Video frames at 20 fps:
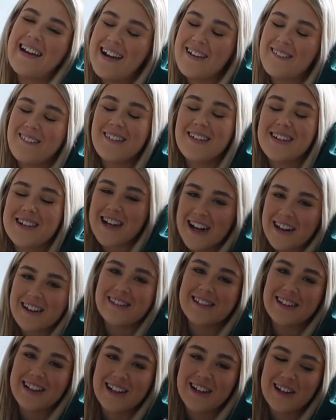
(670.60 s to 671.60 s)
am
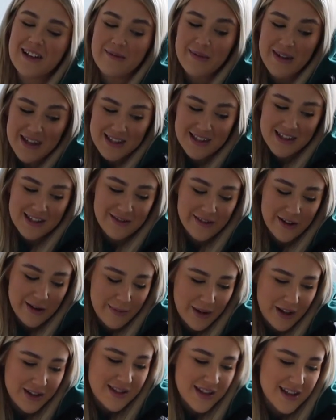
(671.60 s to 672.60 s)
genuinely gonna miss this
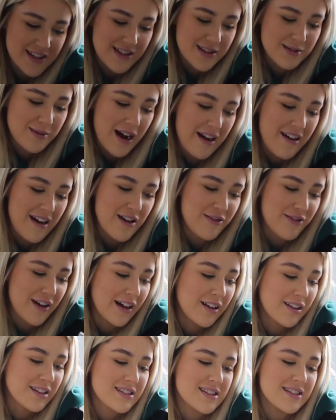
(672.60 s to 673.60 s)
room because this is where I
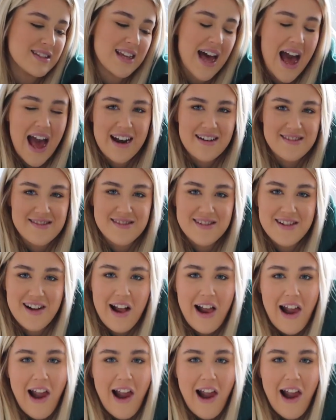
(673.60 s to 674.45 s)
felt zen.